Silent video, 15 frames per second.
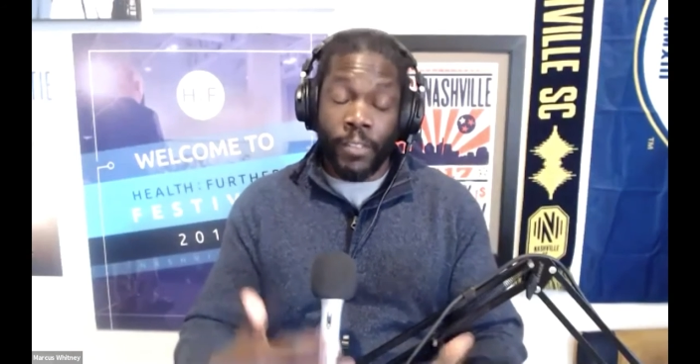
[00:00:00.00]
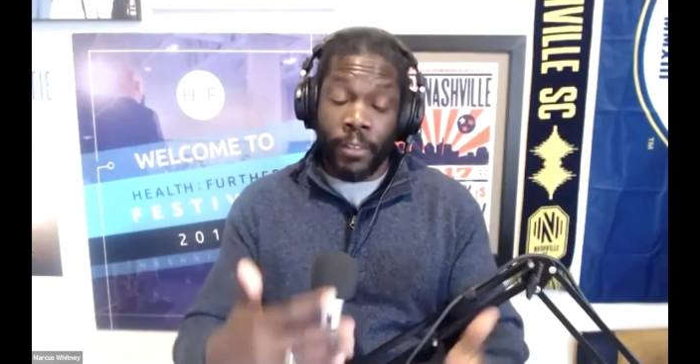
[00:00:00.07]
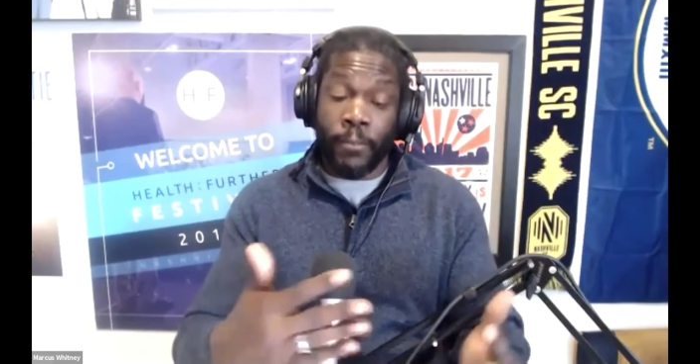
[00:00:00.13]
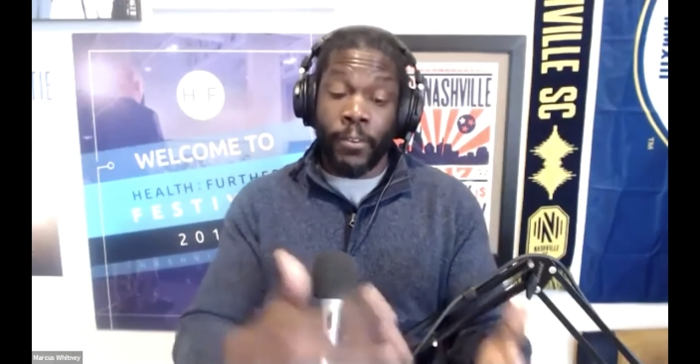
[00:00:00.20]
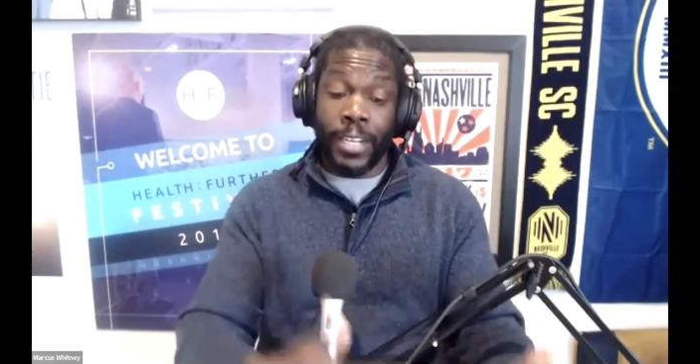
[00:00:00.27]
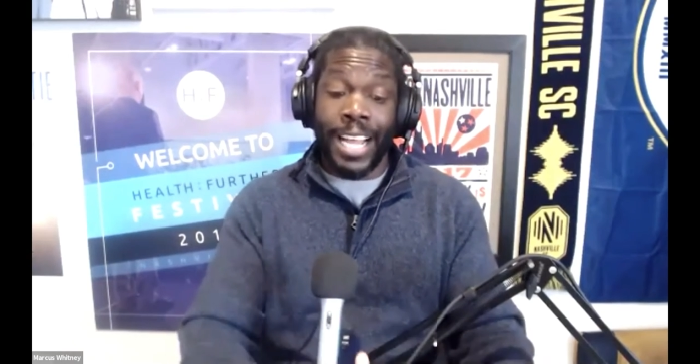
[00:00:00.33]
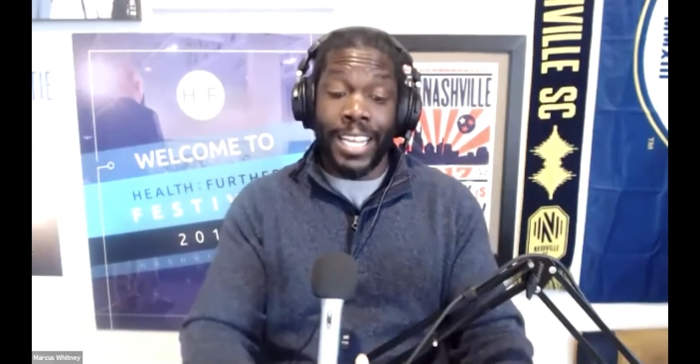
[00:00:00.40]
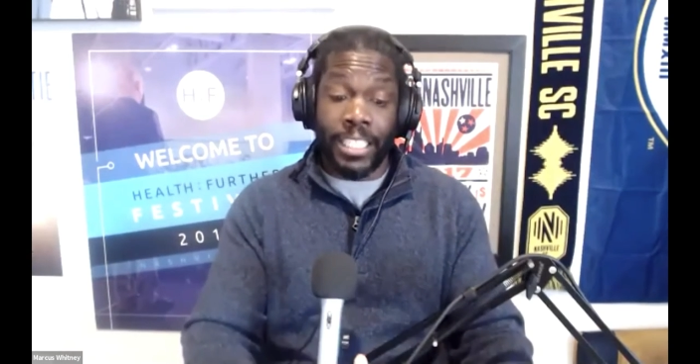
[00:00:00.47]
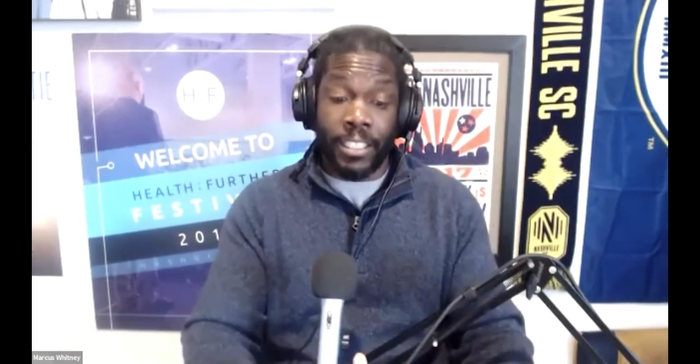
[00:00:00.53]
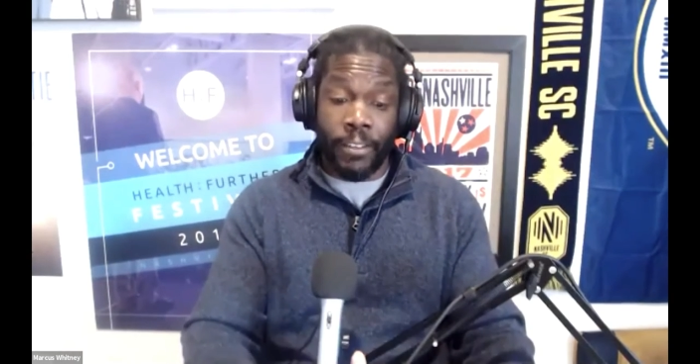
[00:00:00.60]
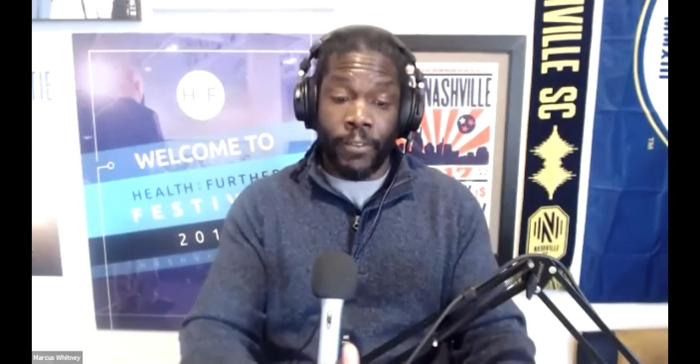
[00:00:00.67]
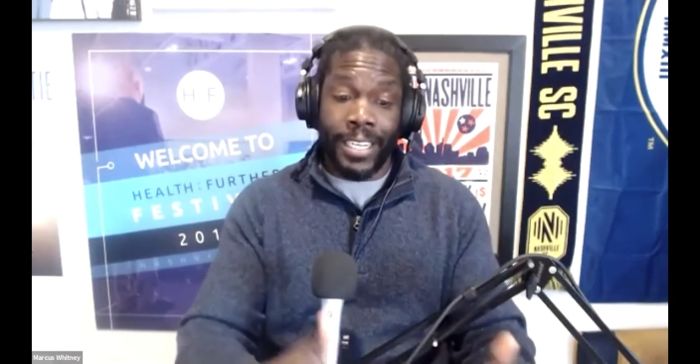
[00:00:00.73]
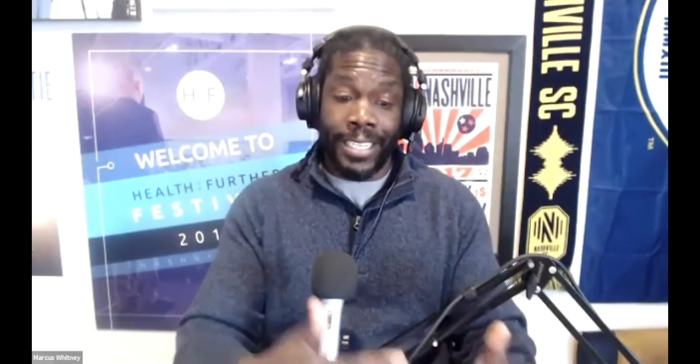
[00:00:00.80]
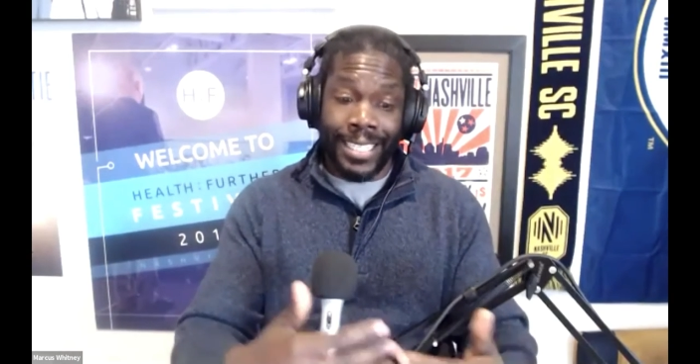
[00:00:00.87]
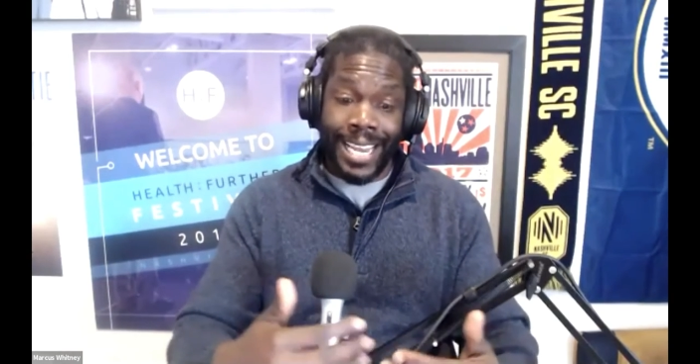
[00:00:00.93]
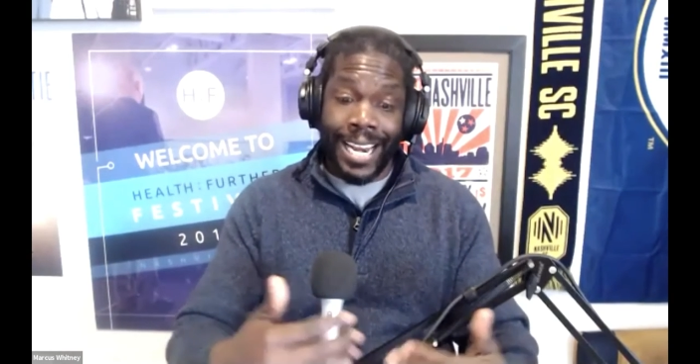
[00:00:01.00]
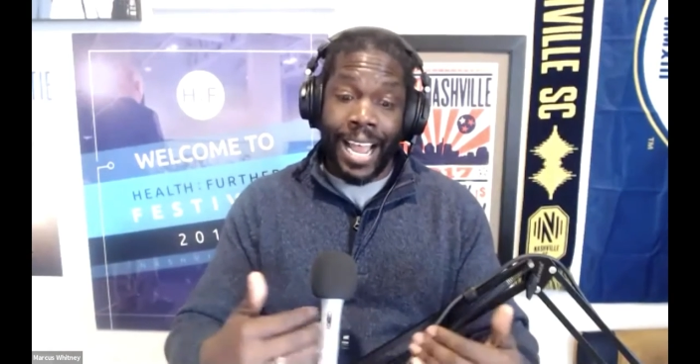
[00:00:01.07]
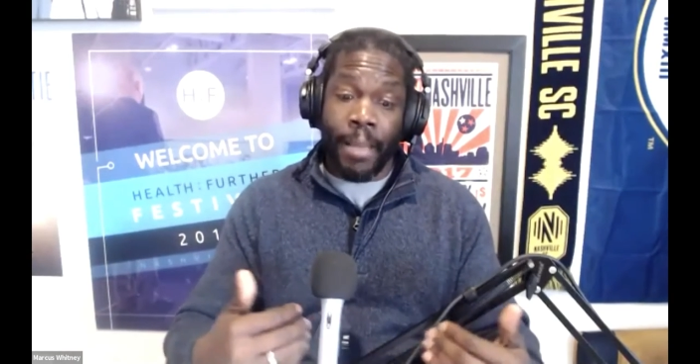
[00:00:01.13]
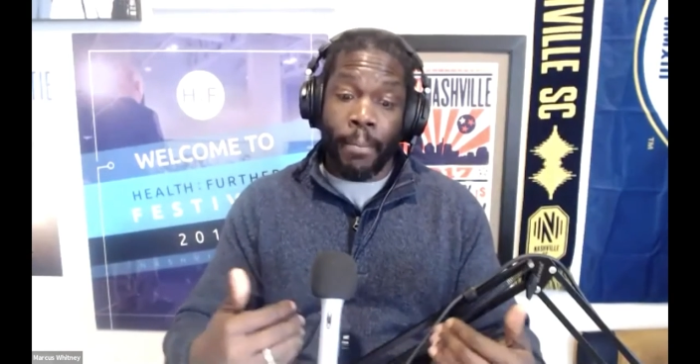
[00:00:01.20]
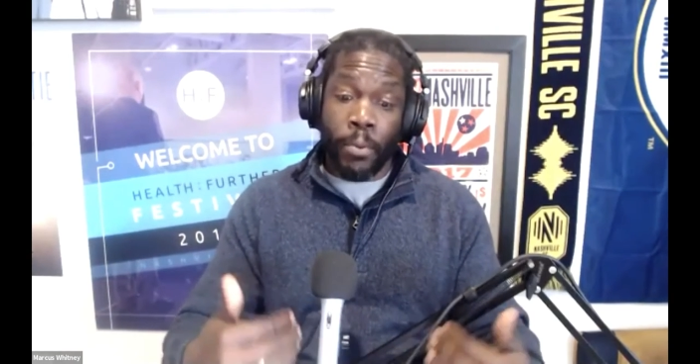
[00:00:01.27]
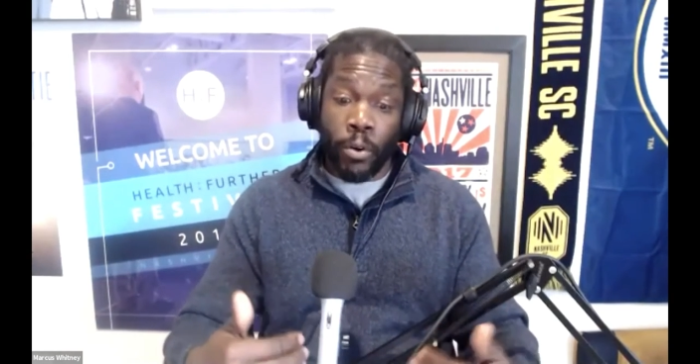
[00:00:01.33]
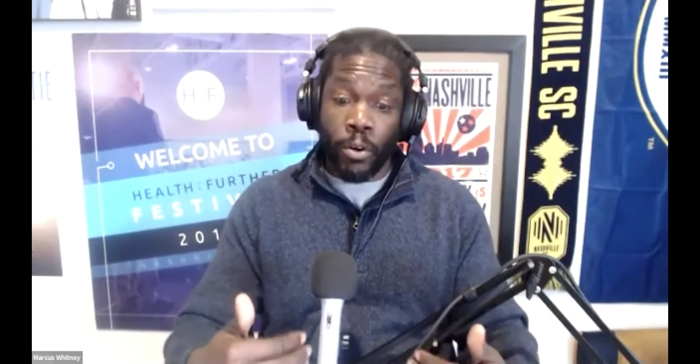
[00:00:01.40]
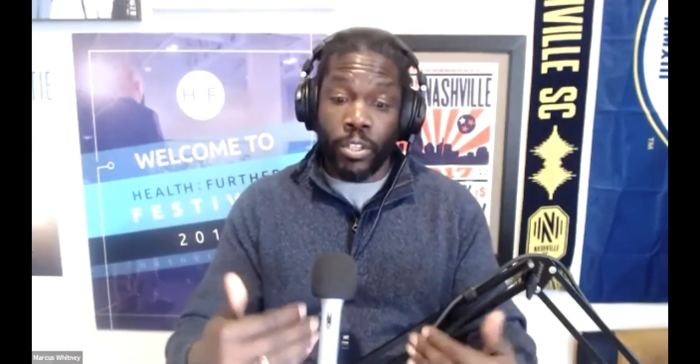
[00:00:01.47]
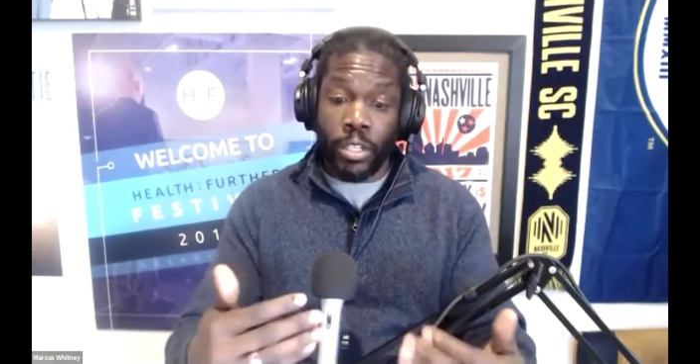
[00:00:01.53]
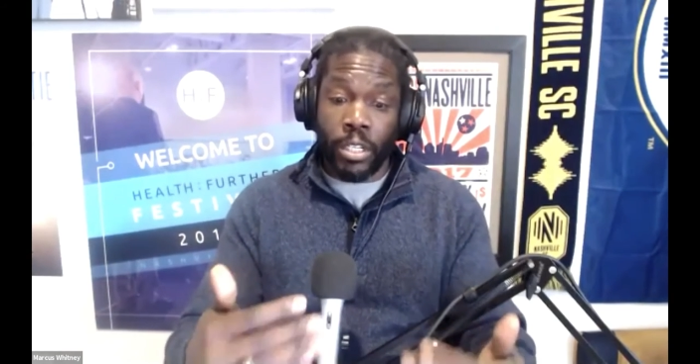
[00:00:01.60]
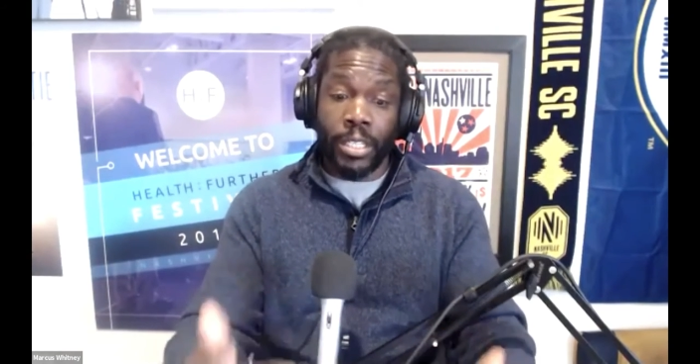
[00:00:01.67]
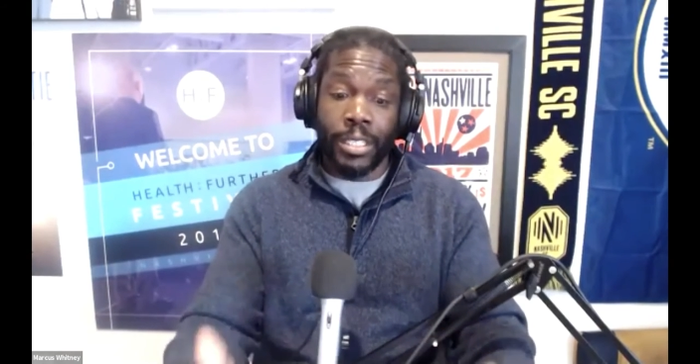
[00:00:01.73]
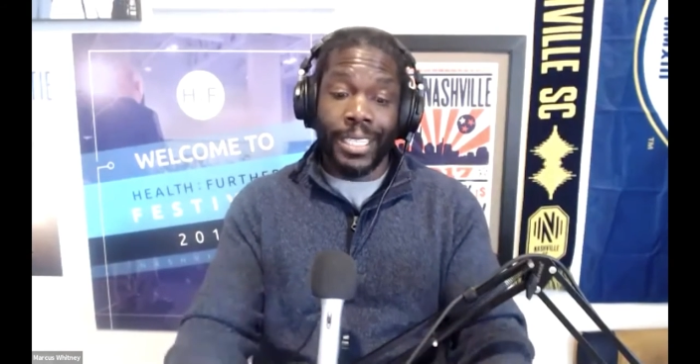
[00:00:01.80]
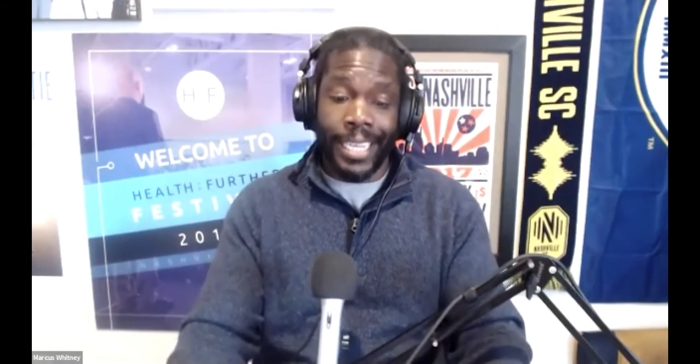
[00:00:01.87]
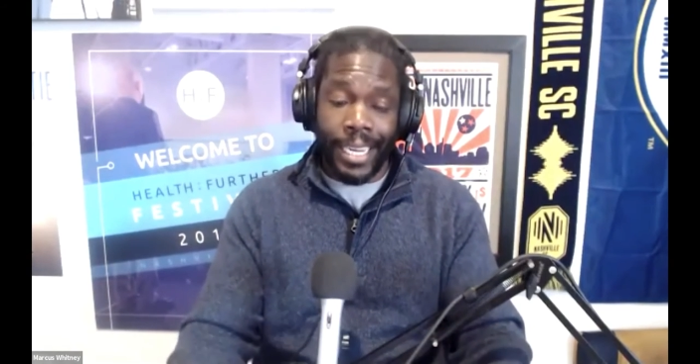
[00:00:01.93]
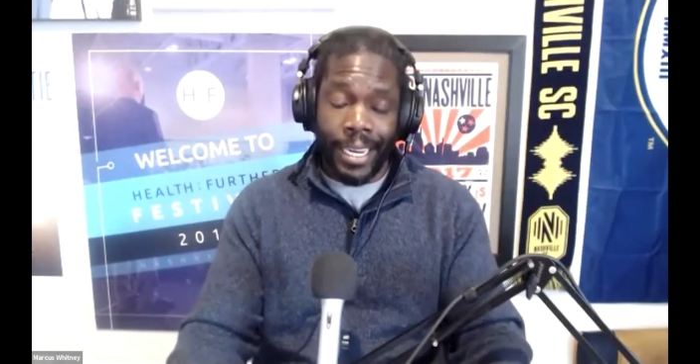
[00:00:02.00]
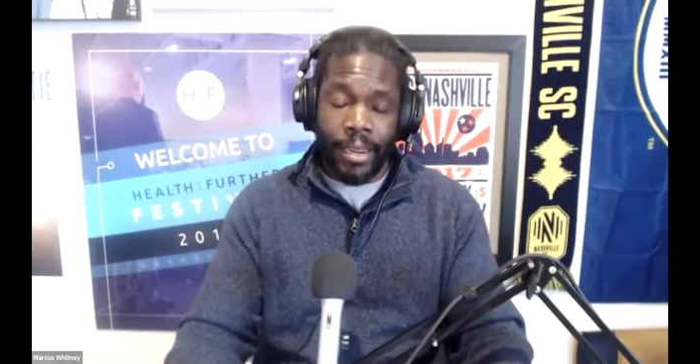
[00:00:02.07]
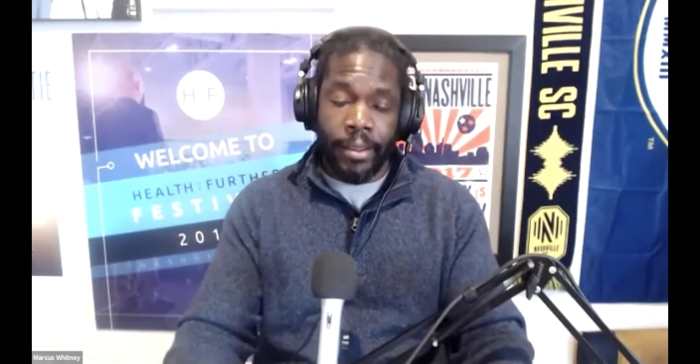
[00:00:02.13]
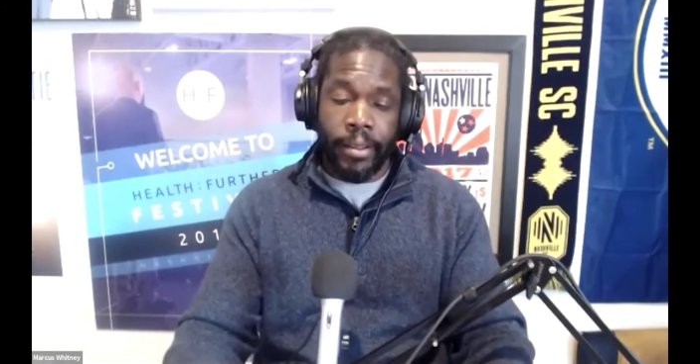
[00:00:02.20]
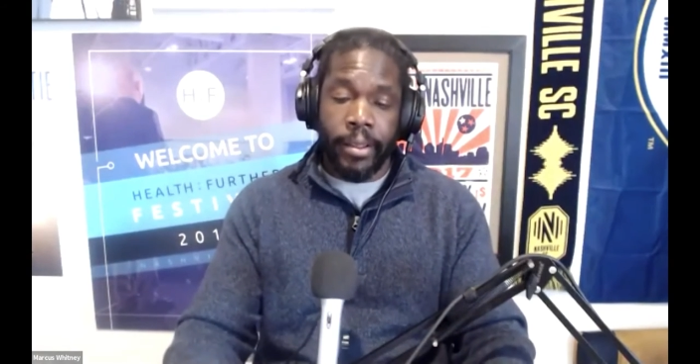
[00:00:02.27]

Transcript: philosophies that I personally